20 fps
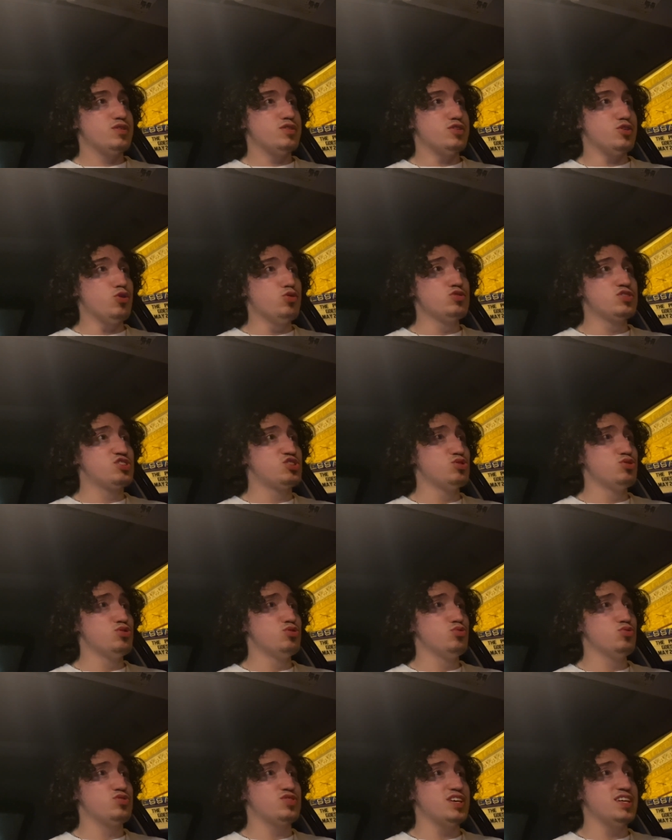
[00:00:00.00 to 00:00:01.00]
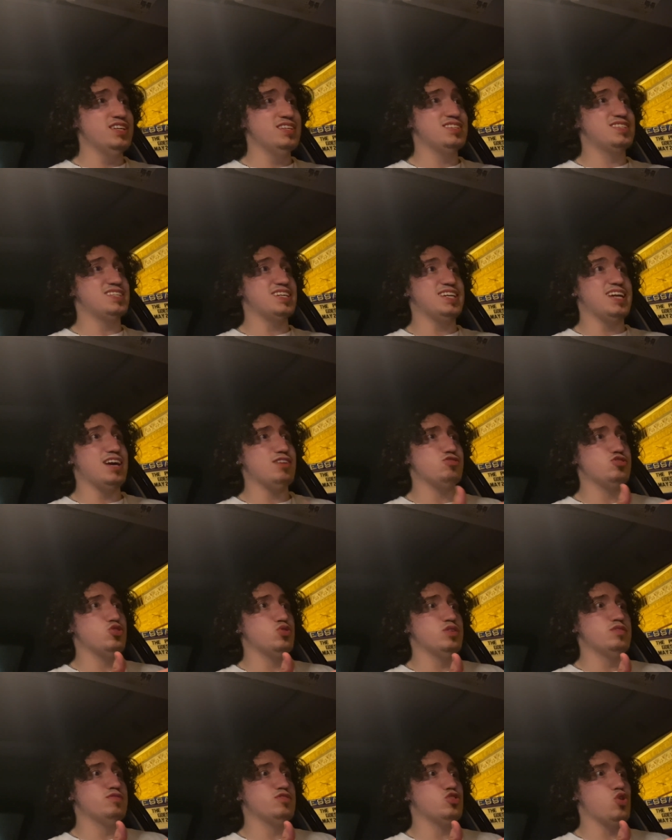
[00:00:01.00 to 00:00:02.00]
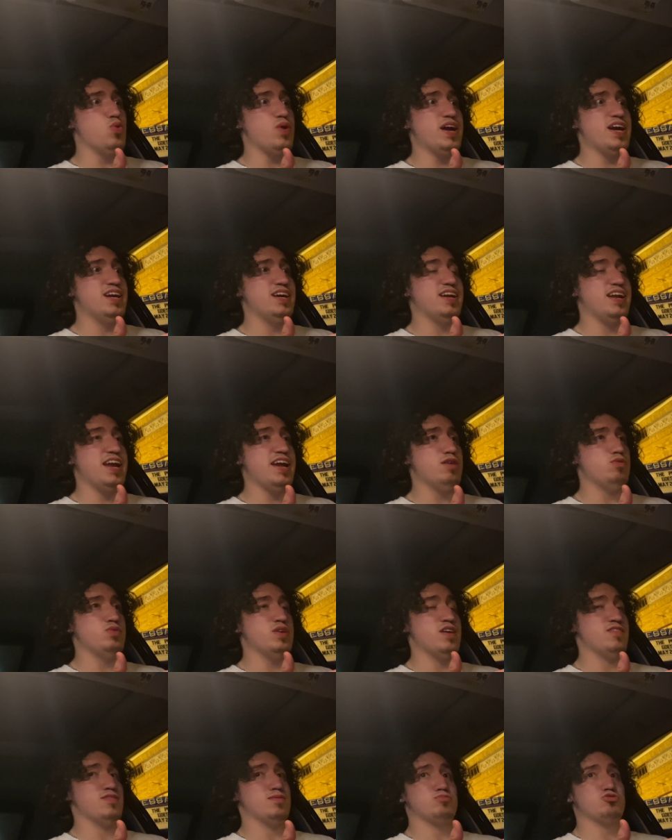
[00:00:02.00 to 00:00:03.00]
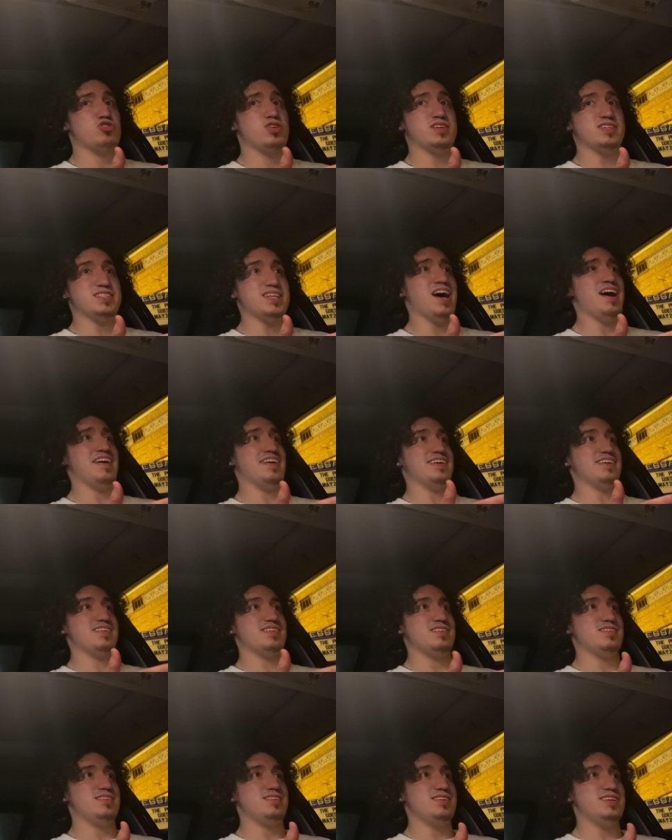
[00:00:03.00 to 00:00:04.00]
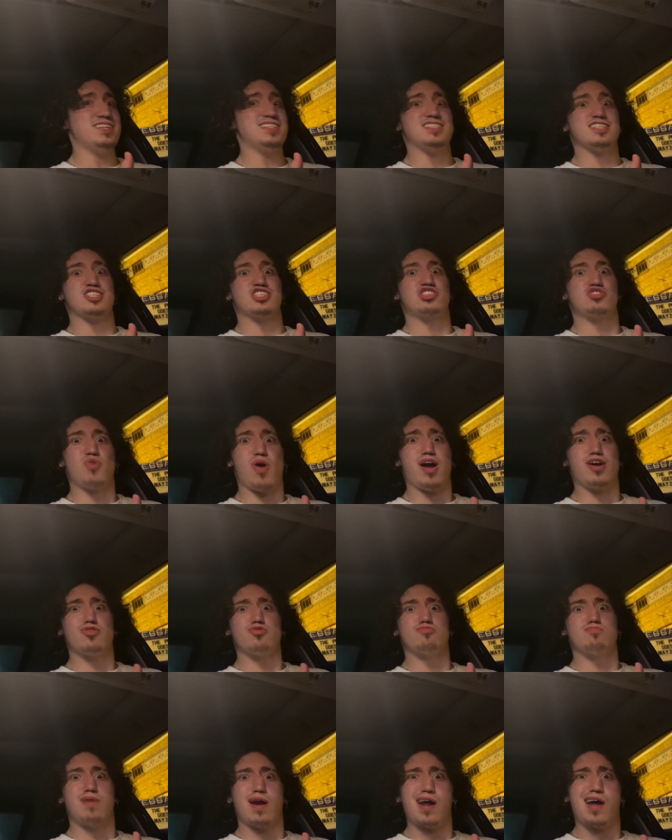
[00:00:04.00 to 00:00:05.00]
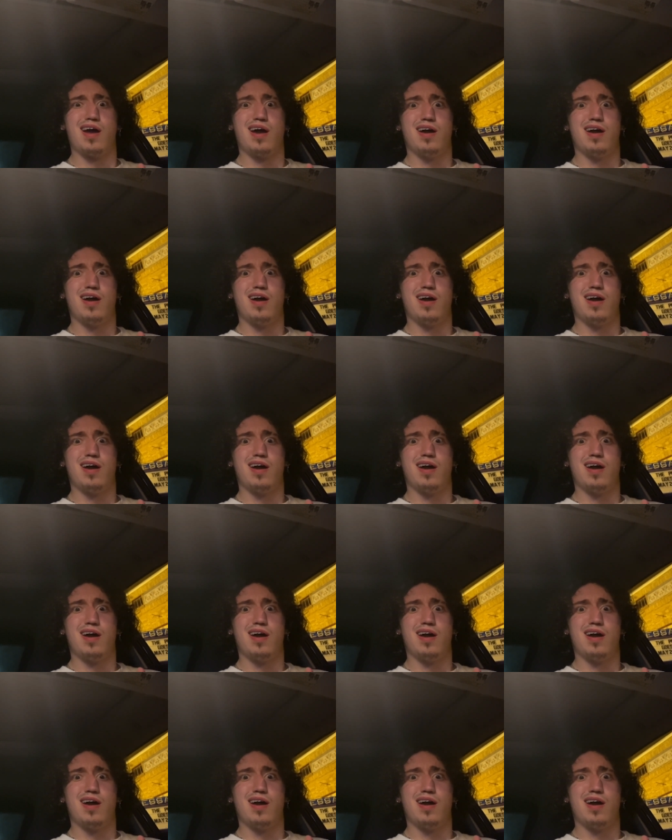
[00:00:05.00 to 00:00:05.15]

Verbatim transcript: Those two things together don't even go hand in hand whenever I'm trying to diet. It's a struggle, bro.